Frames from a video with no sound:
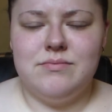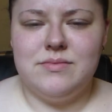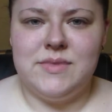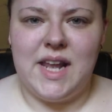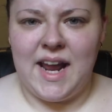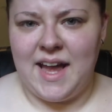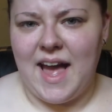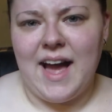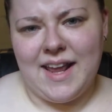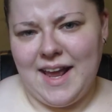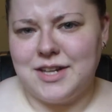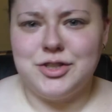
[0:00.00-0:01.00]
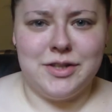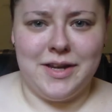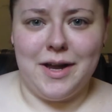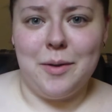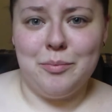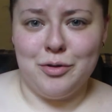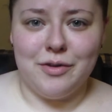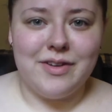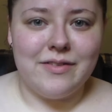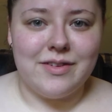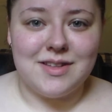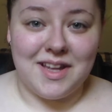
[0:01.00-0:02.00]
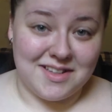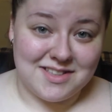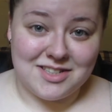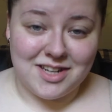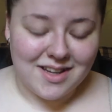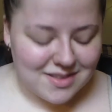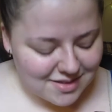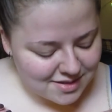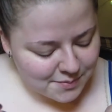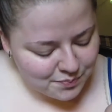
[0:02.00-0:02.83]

that I can actually approve of and suggest.